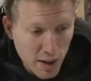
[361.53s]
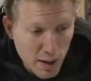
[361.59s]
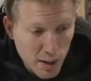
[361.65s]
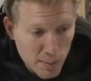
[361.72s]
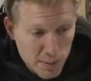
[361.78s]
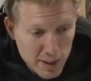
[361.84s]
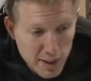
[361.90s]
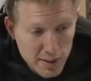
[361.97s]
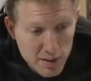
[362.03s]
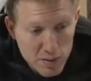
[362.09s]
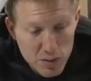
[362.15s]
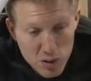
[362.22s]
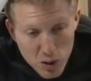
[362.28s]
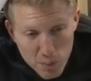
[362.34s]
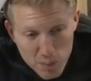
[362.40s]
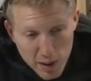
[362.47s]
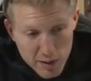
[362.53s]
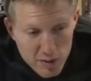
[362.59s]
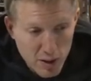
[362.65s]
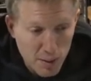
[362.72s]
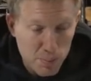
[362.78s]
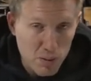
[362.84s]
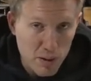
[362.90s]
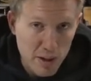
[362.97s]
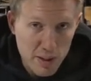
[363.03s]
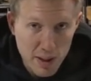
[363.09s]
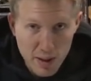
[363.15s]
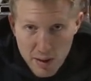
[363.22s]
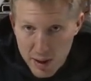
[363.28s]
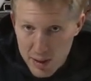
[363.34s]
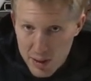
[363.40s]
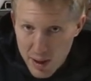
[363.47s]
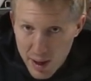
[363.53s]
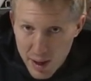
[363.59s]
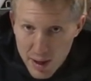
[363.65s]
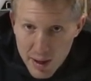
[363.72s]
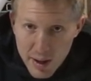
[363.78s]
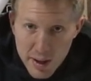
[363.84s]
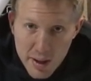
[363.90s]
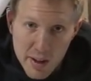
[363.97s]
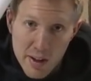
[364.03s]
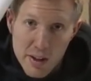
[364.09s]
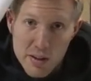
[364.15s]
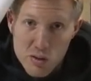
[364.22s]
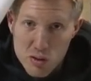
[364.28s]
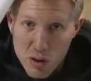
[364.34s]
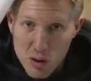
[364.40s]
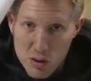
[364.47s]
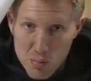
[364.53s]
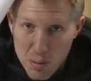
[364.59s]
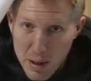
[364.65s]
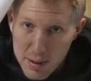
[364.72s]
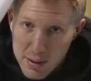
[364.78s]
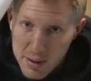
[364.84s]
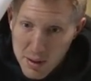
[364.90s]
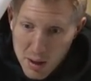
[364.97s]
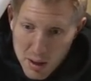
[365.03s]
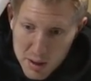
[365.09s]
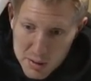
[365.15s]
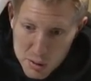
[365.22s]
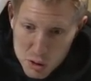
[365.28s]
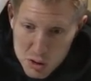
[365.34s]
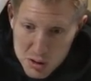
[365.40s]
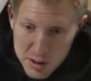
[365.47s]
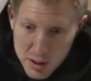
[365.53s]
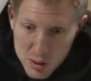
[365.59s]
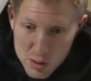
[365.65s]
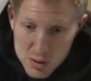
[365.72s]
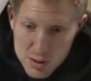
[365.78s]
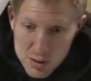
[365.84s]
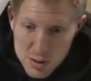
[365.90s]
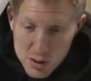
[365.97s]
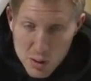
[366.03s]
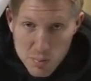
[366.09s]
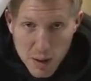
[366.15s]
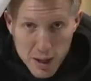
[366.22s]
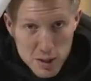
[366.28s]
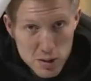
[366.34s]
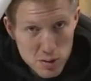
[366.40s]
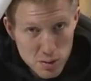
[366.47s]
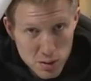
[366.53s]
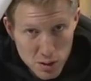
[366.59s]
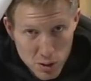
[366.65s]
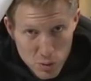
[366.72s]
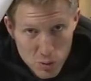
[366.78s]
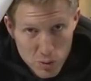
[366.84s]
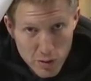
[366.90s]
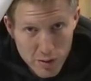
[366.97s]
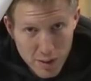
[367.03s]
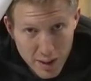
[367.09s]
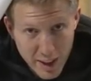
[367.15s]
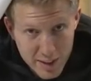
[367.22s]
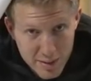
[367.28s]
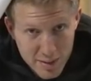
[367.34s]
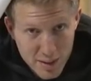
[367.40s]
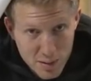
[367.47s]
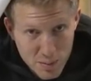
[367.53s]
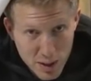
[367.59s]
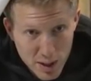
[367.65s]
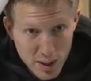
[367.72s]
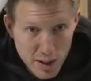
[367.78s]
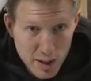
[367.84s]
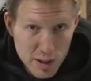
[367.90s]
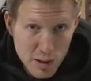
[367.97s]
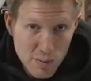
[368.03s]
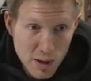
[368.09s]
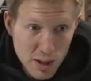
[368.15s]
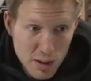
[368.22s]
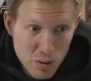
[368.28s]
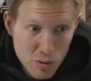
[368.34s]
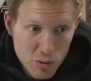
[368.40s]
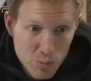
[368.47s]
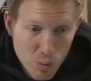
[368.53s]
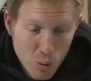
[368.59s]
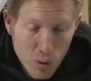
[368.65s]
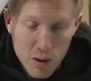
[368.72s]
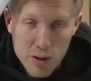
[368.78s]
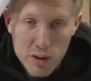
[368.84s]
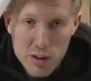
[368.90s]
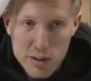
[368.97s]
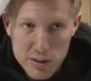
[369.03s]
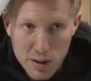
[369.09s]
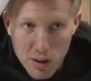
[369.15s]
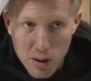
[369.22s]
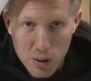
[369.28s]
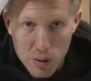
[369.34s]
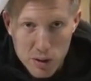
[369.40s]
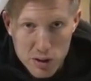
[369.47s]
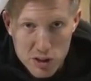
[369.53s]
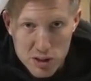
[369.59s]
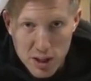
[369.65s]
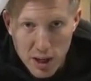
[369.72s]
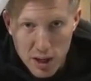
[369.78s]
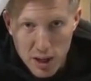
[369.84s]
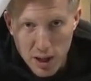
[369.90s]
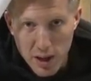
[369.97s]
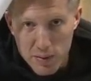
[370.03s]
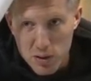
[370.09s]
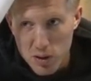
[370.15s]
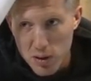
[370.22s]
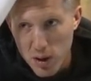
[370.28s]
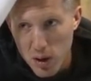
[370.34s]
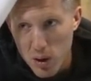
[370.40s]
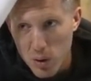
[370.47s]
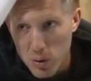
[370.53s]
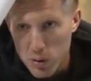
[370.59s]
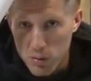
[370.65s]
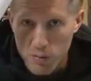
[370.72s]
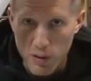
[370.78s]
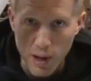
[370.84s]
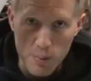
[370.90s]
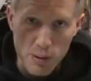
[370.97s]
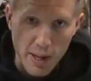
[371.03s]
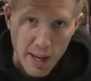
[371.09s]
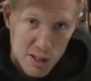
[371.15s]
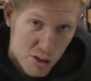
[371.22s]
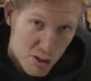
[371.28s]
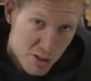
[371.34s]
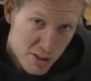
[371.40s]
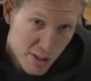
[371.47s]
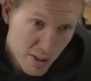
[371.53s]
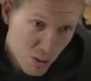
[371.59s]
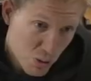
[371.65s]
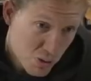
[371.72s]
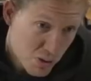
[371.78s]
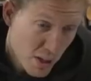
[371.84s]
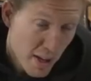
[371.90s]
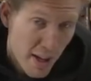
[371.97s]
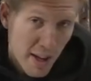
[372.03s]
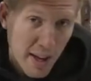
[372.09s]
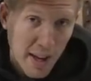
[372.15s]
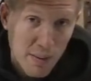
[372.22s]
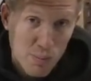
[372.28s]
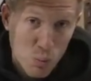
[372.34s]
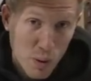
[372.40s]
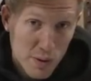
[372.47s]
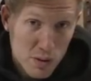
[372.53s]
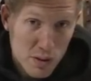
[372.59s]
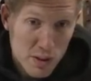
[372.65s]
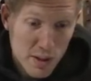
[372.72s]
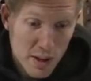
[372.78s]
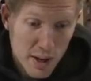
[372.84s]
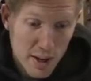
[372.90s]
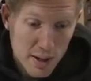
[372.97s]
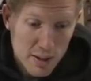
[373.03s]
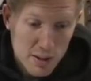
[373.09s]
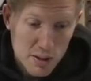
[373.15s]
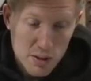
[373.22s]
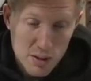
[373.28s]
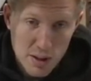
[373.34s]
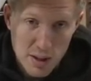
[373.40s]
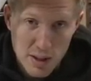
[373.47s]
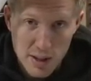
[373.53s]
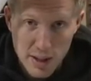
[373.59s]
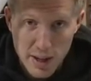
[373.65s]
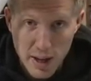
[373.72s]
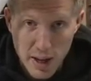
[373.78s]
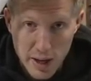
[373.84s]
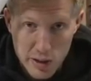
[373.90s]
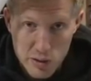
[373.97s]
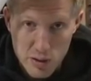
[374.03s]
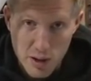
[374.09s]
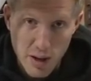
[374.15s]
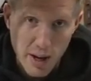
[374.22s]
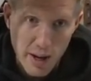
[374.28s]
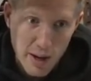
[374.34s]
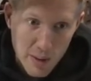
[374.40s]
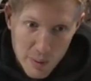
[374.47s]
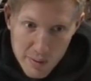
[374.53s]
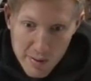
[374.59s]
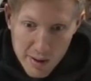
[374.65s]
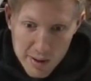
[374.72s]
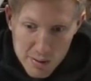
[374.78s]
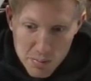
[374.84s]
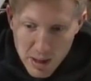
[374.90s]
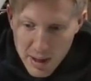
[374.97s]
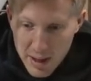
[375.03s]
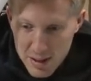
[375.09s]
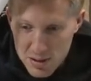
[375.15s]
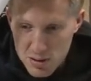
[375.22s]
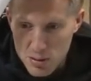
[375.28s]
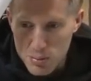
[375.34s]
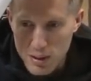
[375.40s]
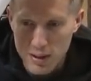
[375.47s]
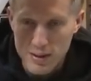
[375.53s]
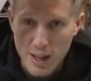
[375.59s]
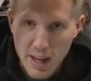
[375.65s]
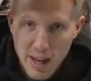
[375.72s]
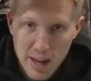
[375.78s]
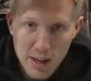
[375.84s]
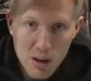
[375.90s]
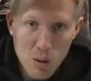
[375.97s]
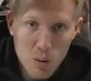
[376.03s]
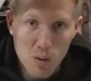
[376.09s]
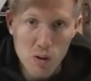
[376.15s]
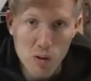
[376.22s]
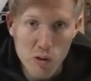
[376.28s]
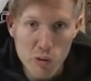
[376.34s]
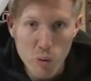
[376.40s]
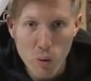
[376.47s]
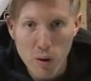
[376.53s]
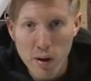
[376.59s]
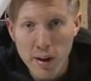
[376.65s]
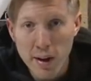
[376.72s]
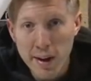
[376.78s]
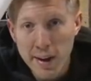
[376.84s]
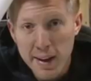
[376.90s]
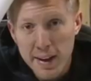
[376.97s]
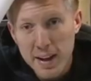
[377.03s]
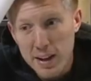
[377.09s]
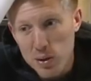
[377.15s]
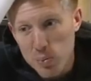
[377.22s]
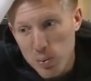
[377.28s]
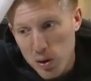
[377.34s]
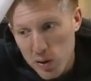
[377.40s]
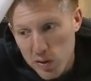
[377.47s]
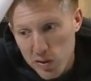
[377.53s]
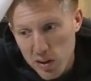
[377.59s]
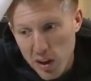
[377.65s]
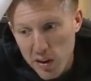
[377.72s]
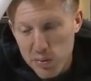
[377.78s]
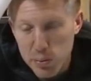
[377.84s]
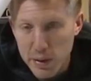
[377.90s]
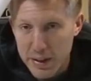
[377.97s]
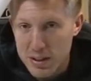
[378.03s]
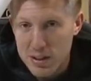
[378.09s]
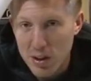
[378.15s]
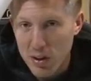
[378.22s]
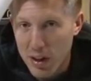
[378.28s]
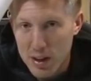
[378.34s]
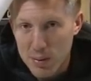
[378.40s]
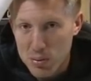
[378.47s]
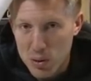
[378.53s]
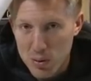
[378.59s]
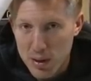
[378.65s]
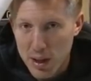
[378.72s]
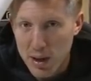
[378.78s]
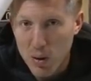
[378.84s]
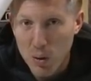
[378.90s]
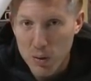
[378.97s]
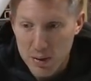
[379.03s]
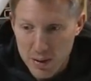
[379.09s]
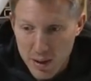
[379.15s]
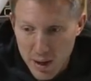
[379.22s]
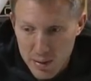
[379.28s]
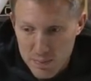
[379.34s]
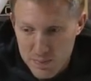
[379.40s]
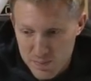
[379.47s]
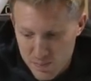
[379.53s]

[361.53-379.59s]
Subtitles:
And that's if you don't mess up or anything like that. So depending on your skills, you might use less than me and you might use more. So you just kind of have to know your fabrication skills and whether or not you're gonna need extra. I always like to buy extra because I hate going to the store in the middle of stuff, but I still end up doing that all the time.